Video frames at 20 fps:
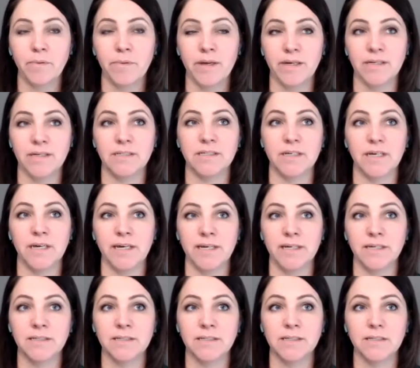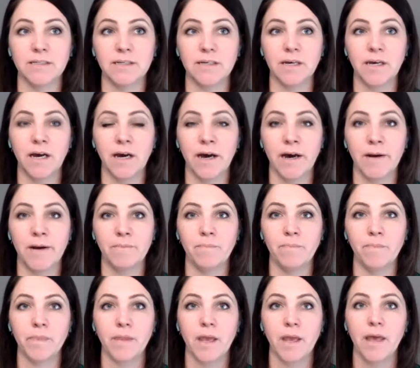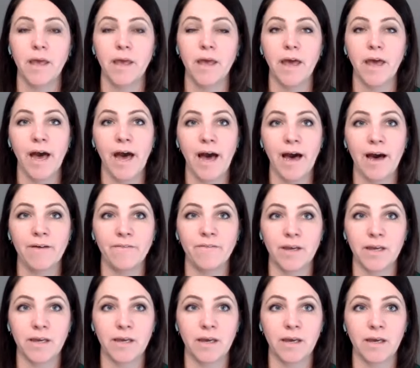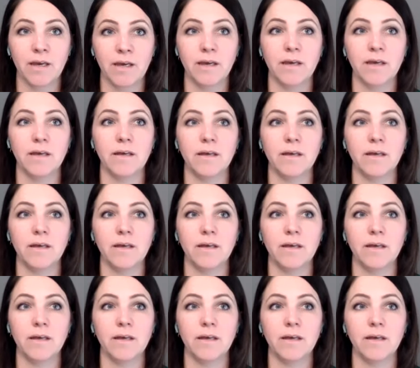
piece is um, having